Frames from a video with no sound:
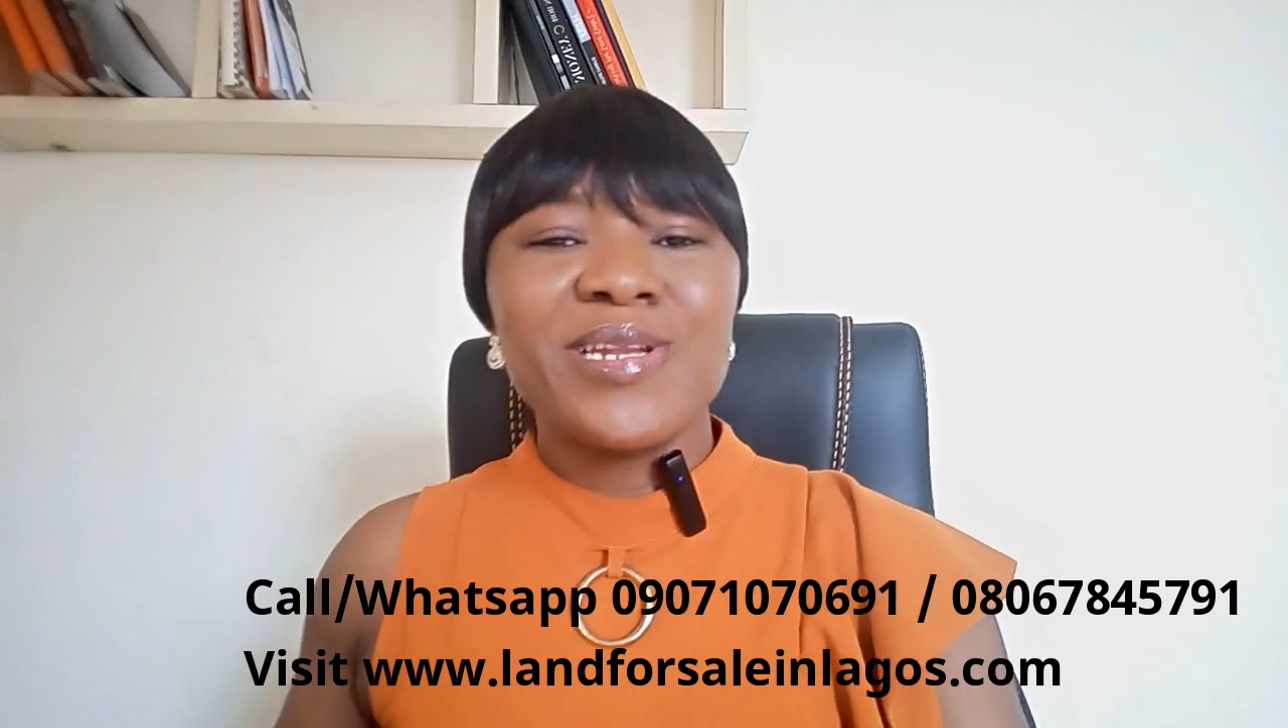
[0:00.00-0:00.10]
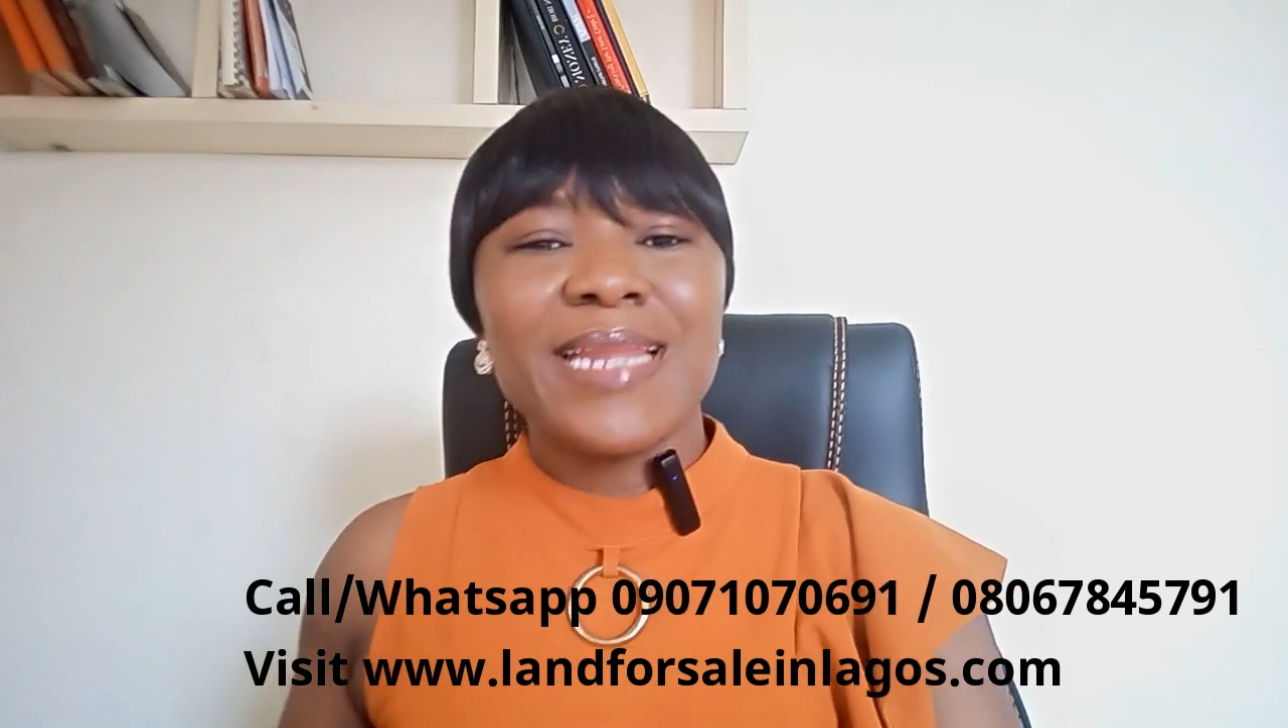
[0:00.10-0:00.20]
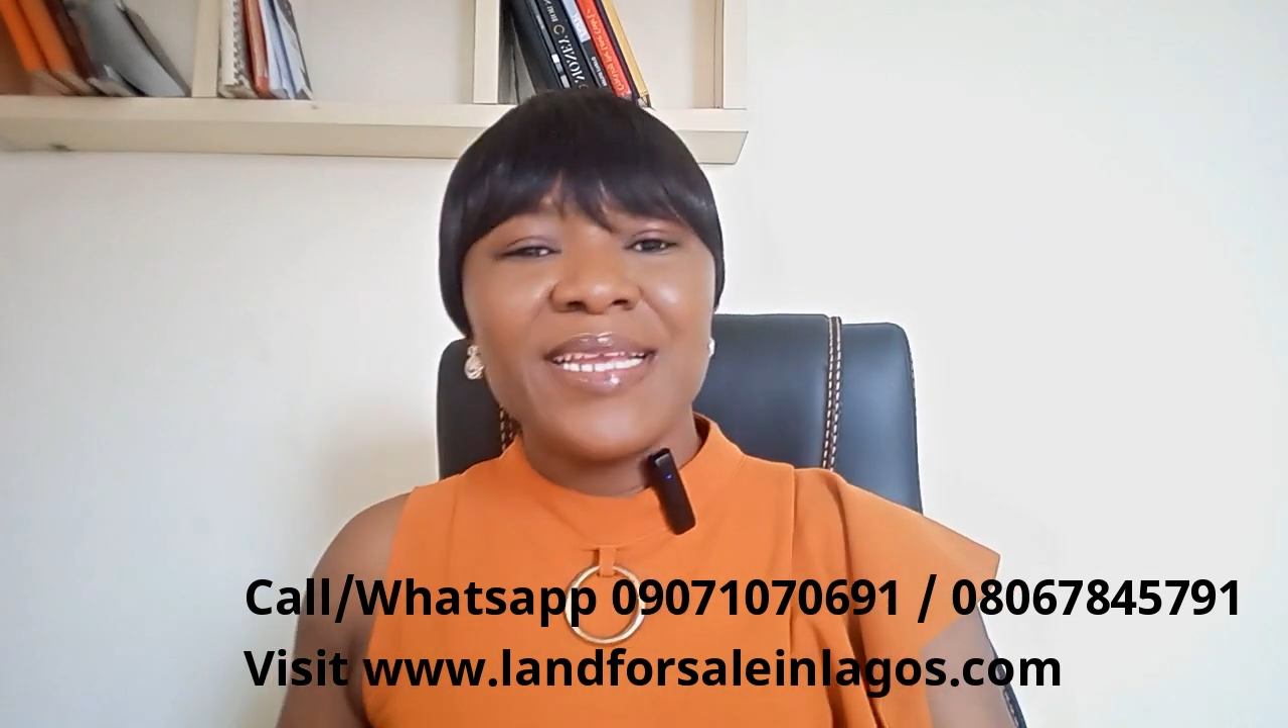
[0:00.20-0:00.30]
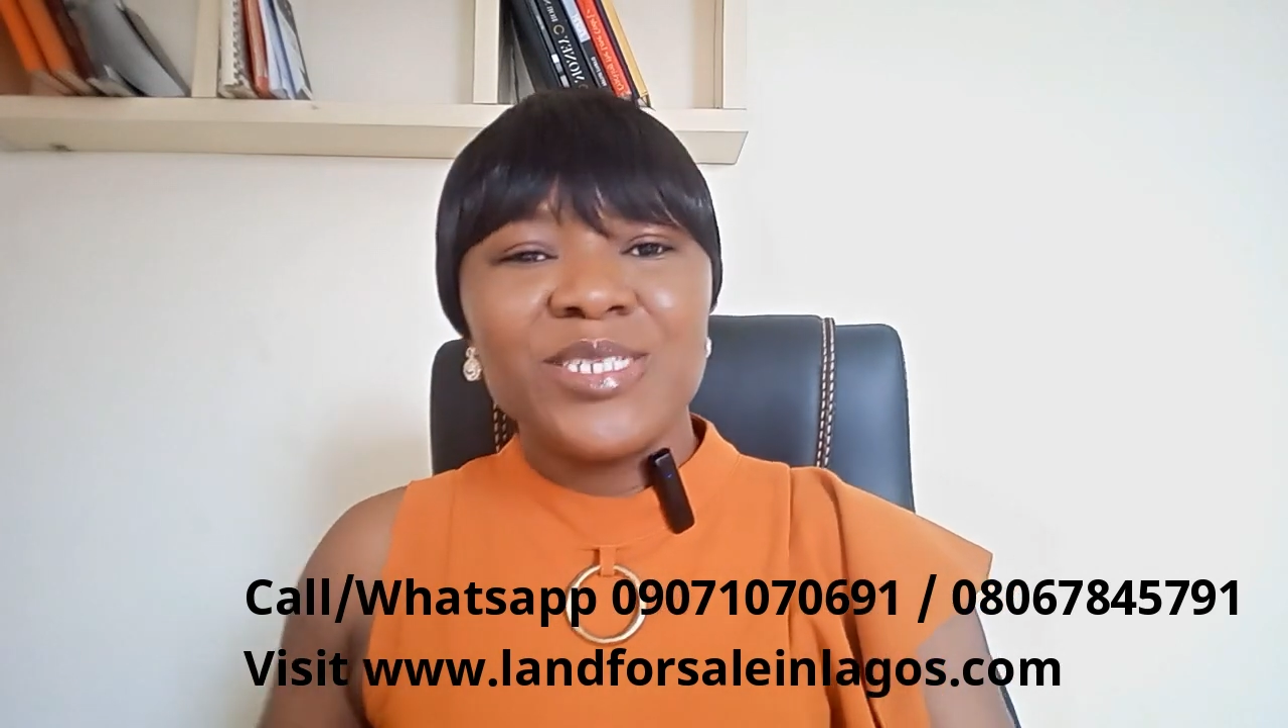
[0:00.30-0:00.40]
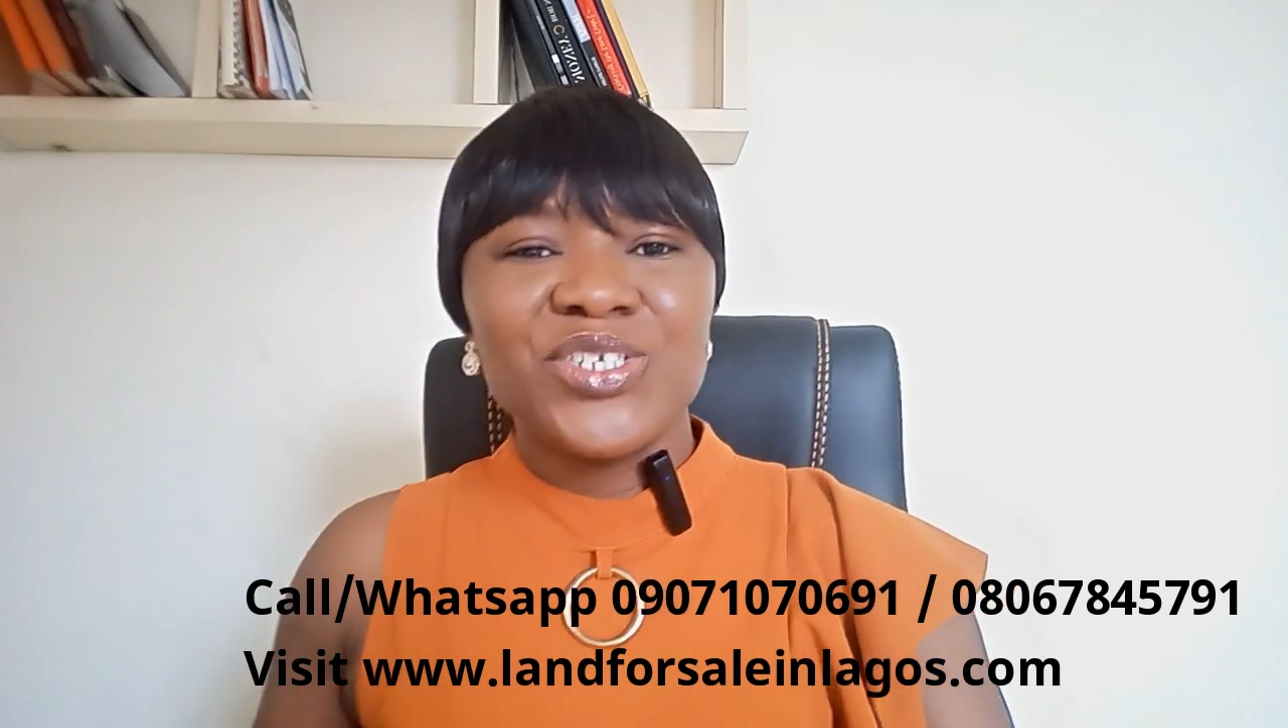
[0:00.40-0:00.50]

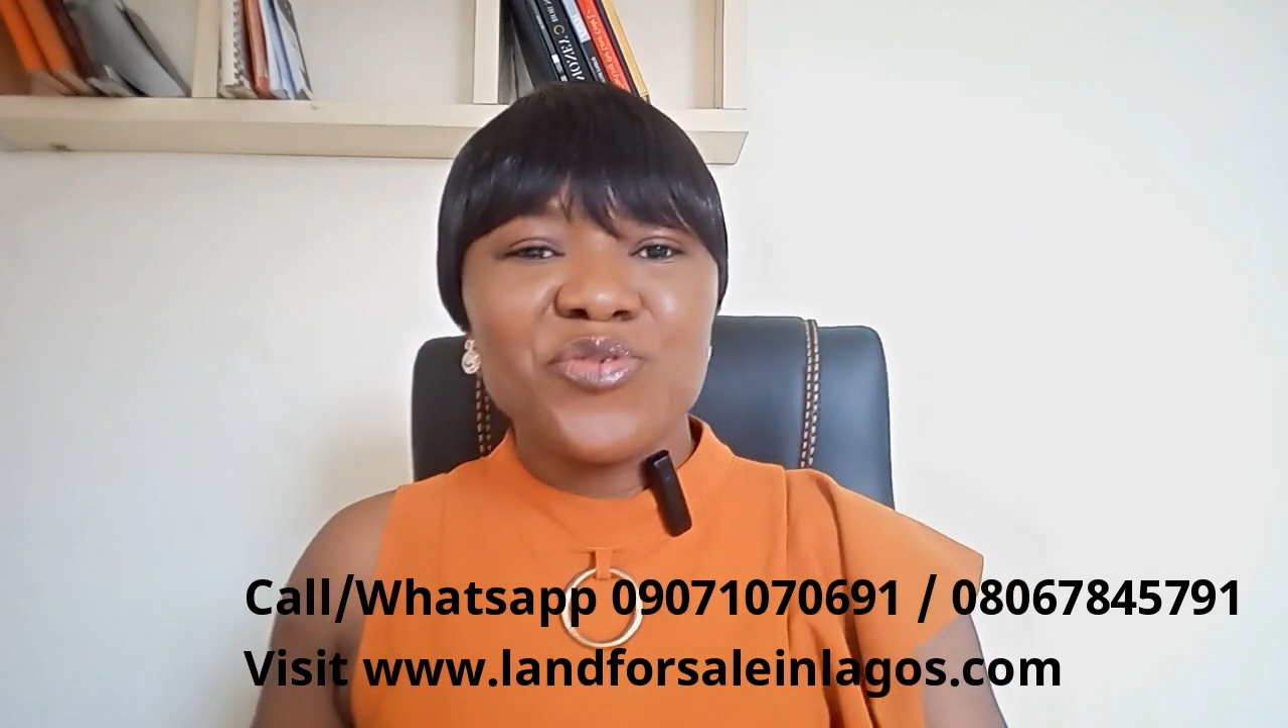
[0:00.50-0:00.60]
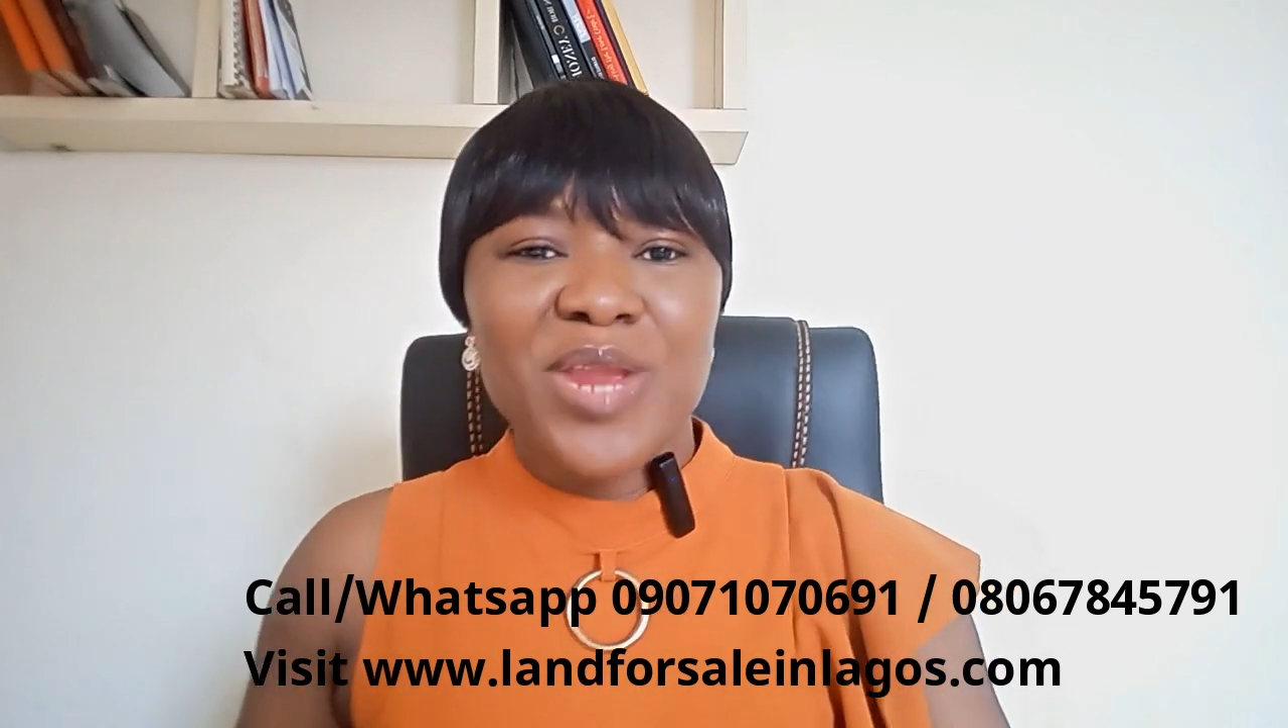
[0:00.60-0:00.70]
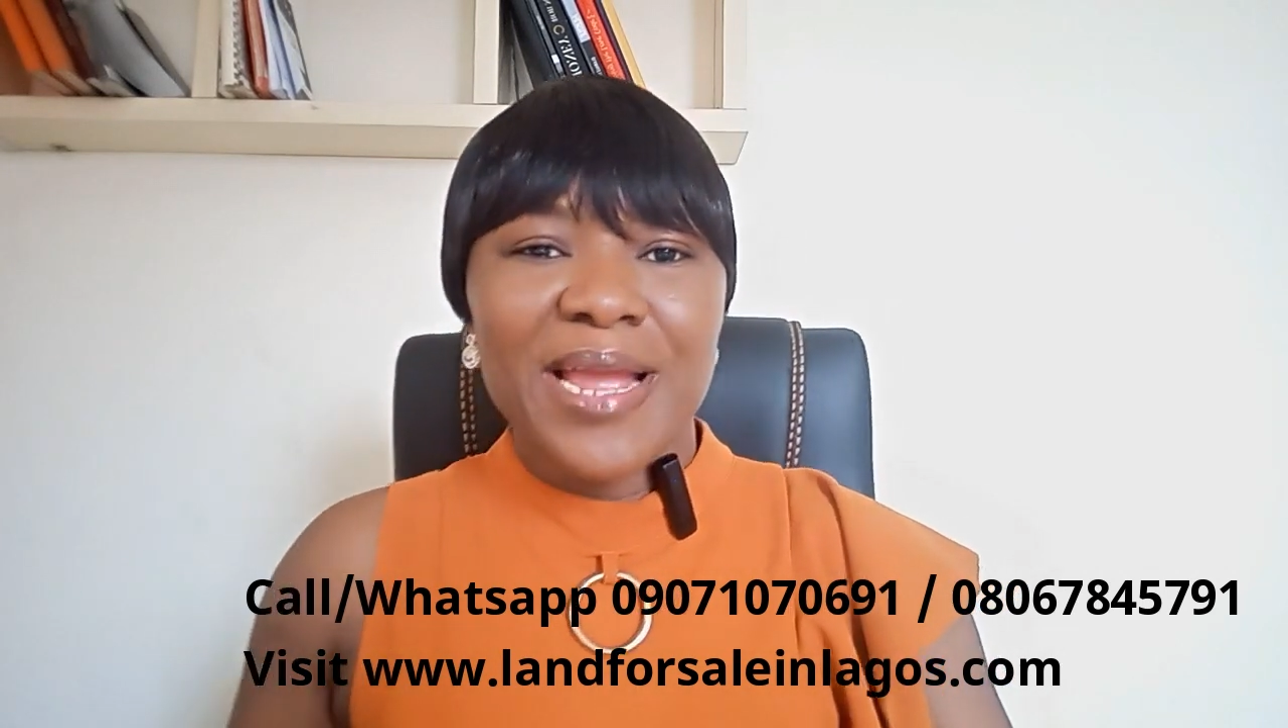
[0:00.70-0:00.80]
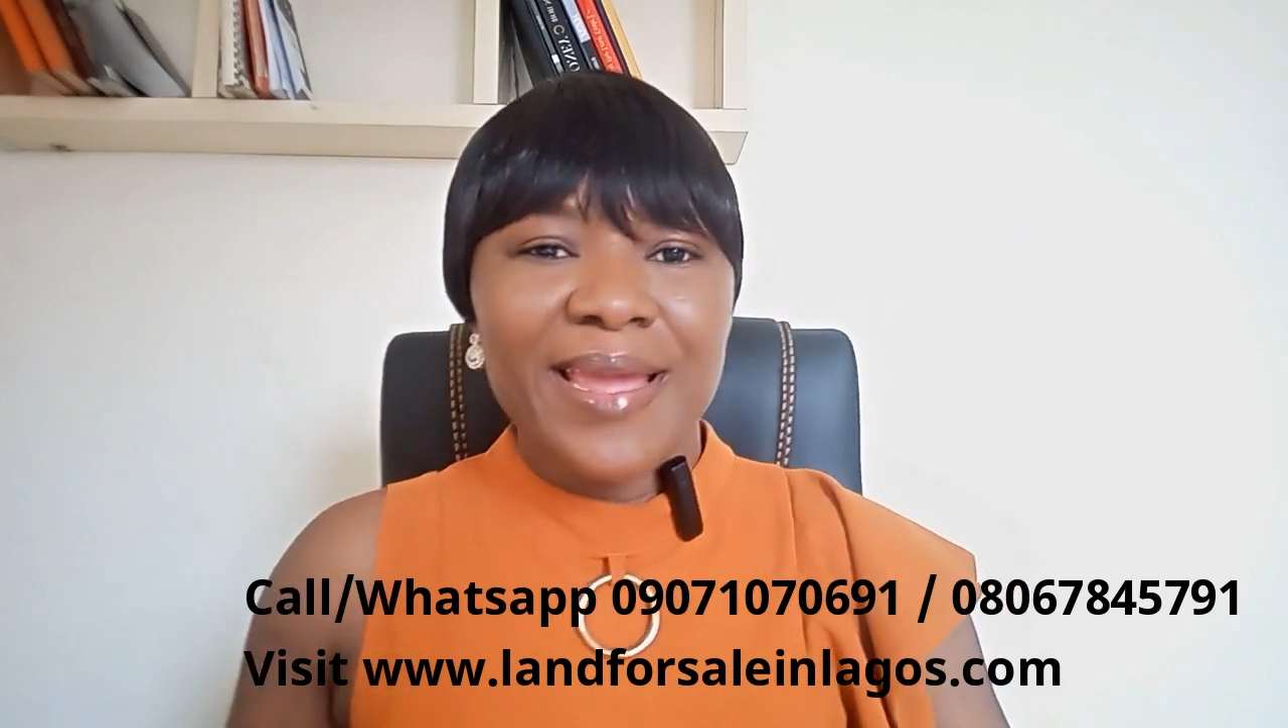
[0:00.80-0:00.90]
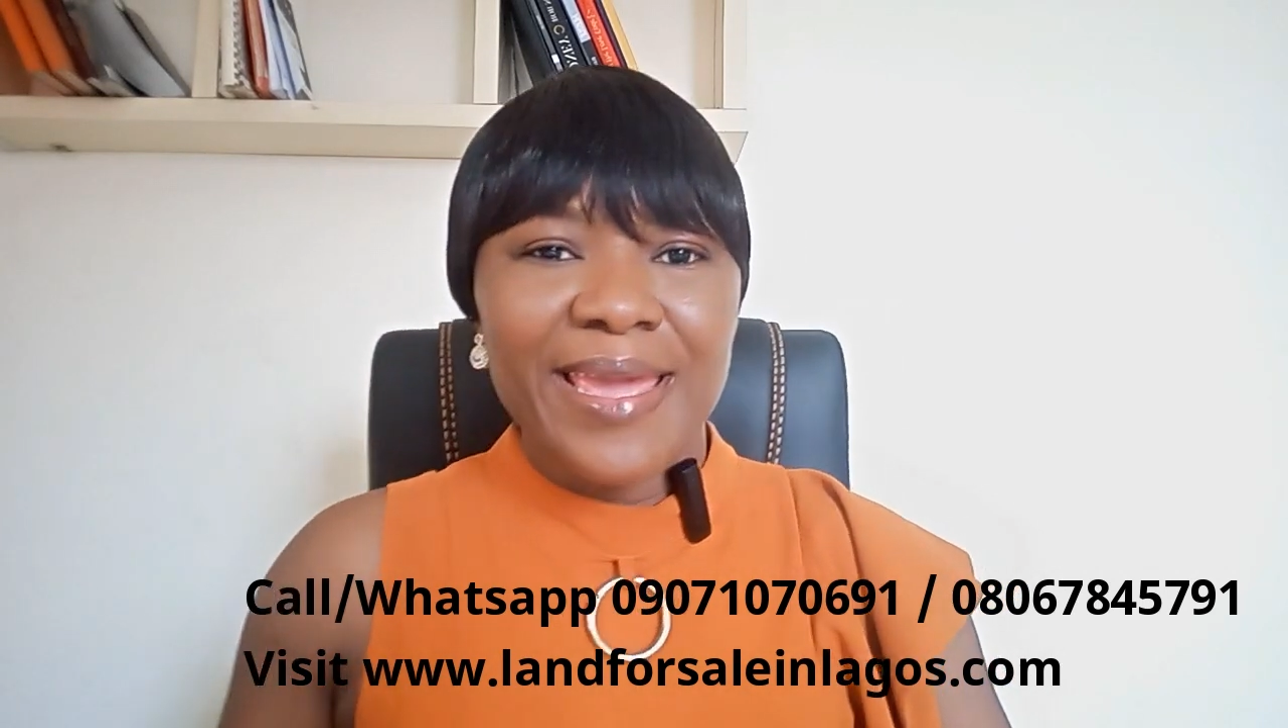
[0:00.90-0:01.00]
Nigeria